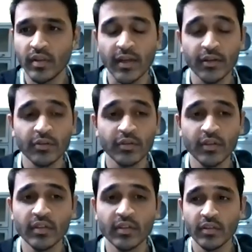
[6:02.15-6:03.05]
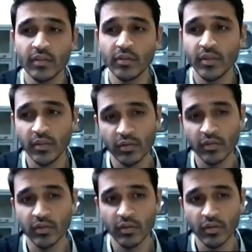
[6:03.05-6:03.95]
iatrogenic during uro
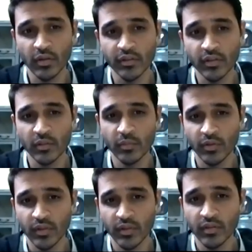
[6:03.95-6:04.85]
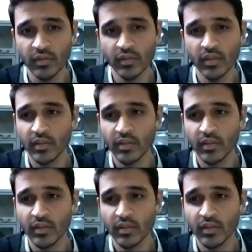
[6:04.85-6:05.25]
urological procedures,